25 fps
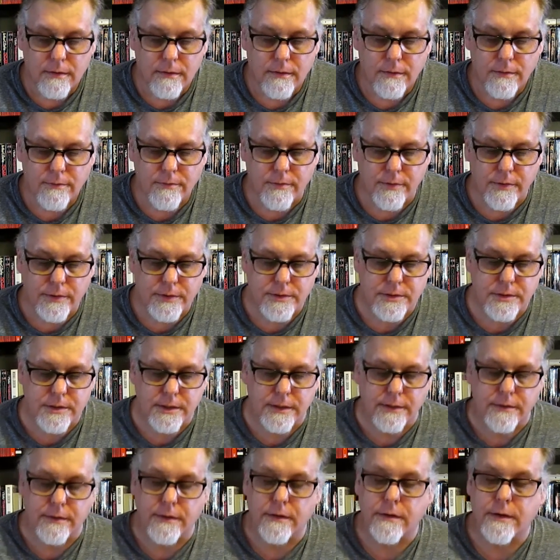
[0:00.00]
these are
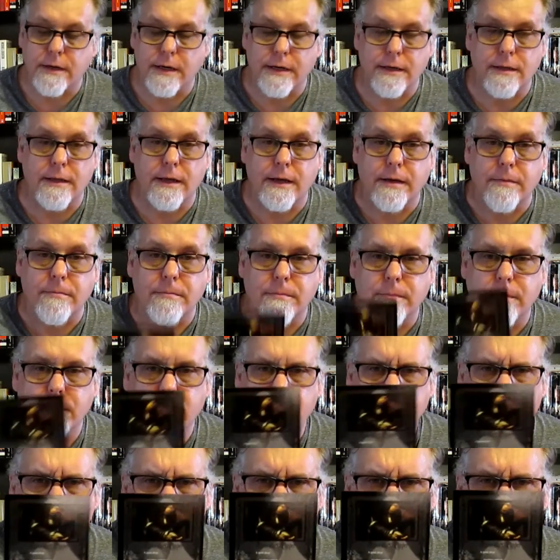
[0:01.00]
interesting. They're kind of like,
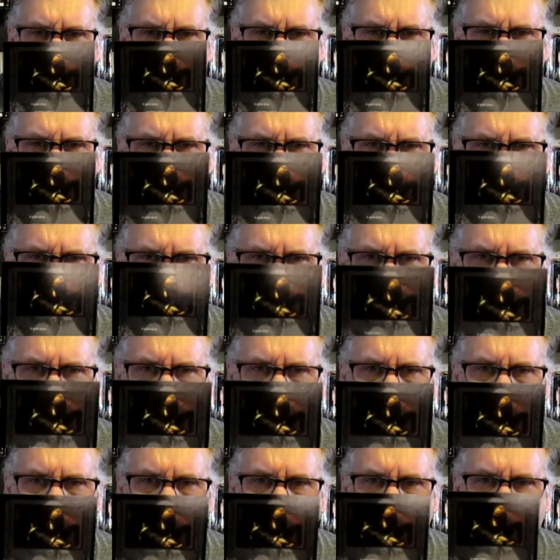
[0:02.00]
I guess,
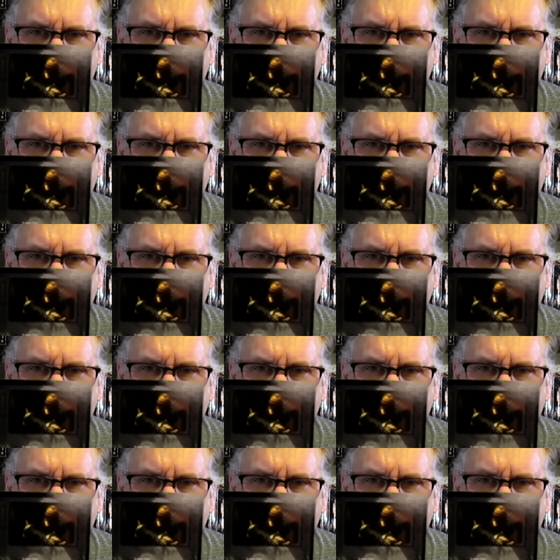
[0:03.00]
Magic,